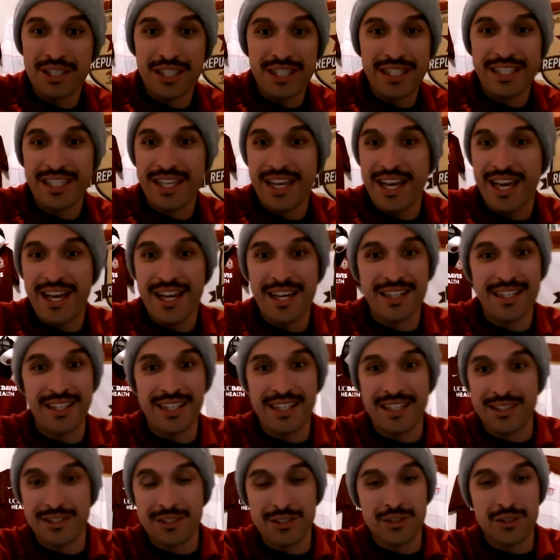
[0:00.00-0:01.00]
thing yet,
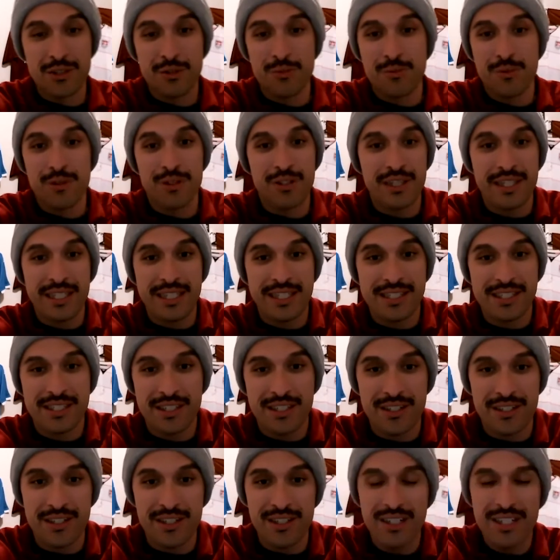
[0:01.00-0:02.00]
and there's still more things
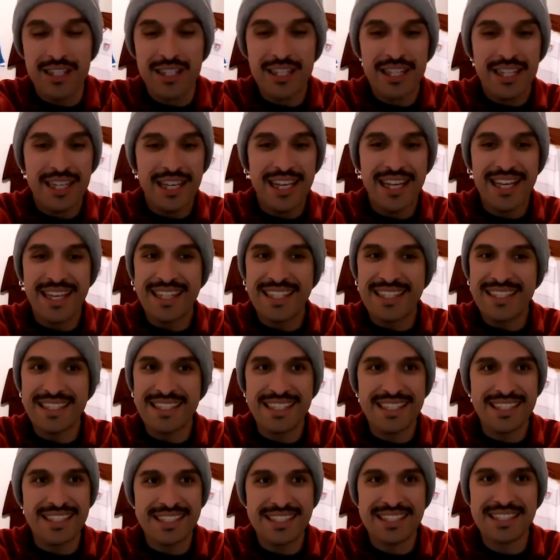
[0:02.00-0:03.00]
here, and
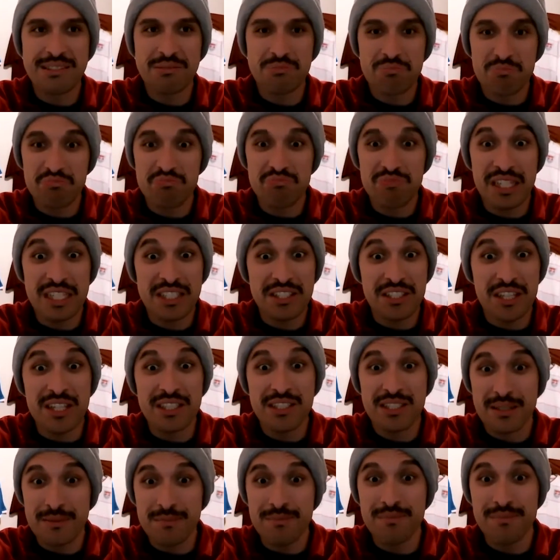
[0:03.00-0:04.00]
it's
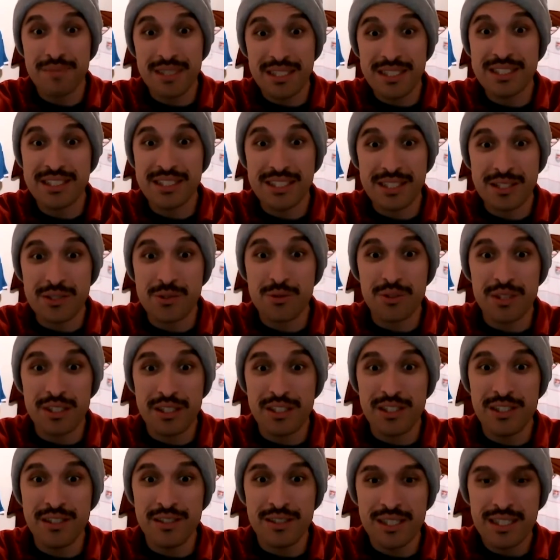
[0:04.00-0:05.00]
awesome. It's really
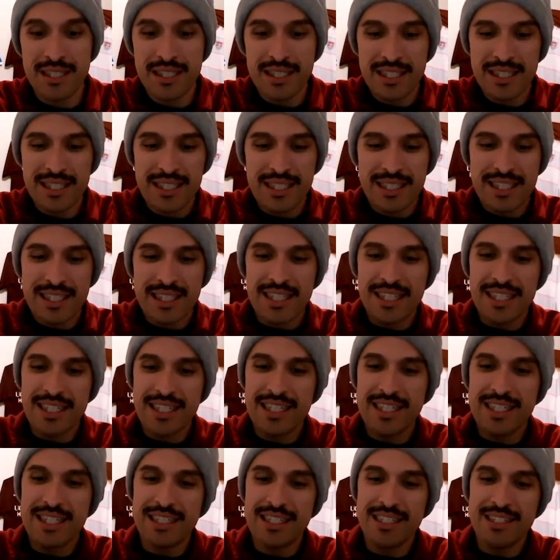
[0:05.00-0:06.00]
good.
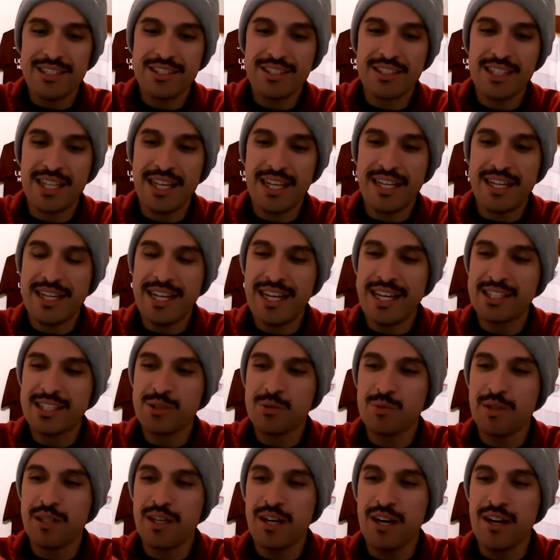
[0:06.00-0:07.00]
Looks like
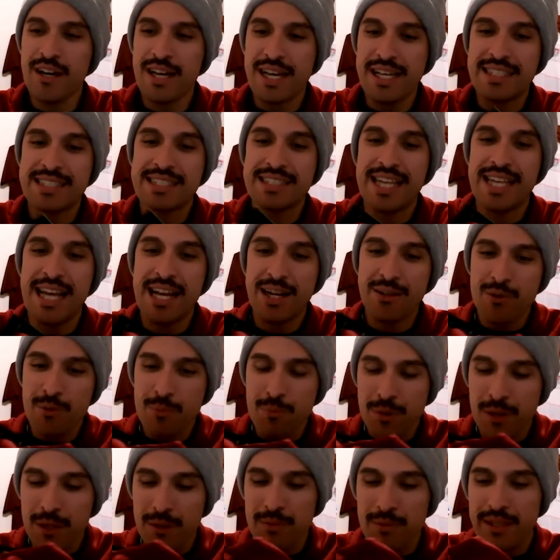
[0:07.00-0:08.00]
next we got a Sac
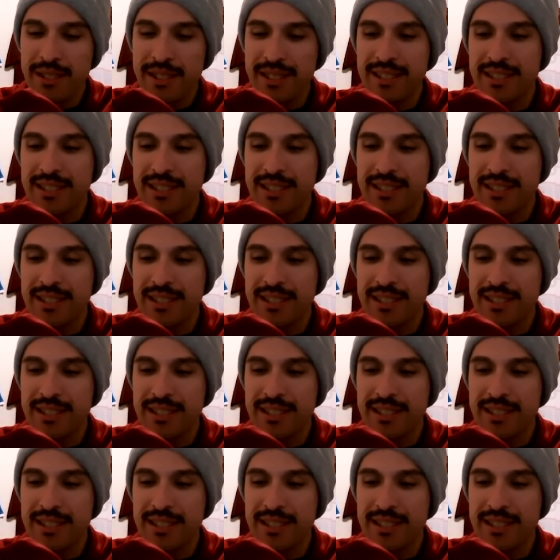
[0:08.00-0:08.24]
Republic